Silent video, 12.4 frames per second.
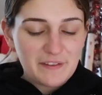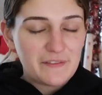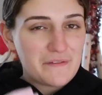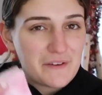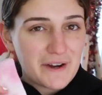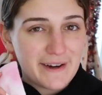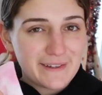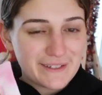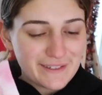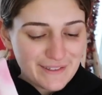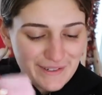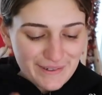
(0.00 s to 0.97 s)
My favorite
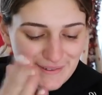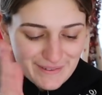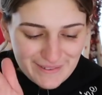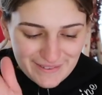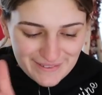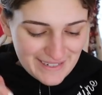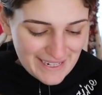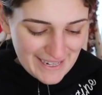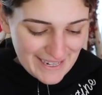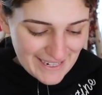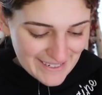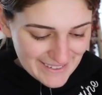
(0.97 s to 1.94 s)
color too. I
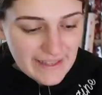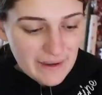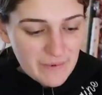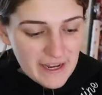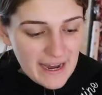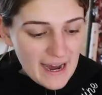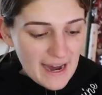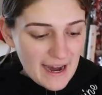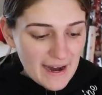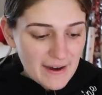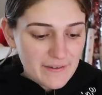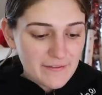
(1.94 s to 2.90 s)
can't. Then we
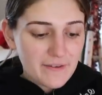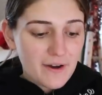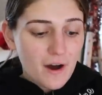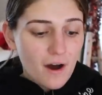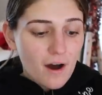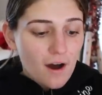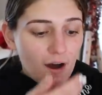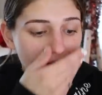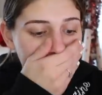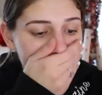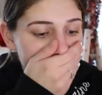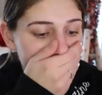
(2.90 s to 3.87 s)
have,
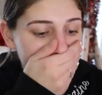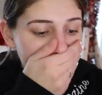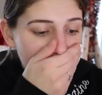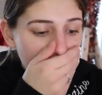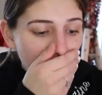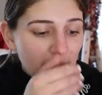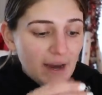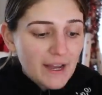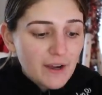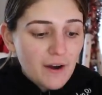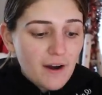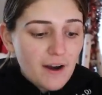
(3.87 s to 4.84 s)
oh my
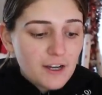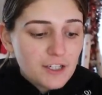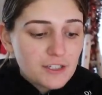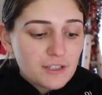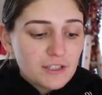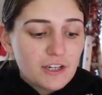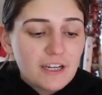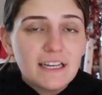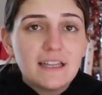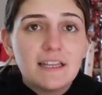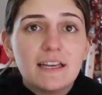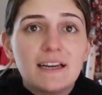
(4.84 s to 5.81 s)
gosh, look at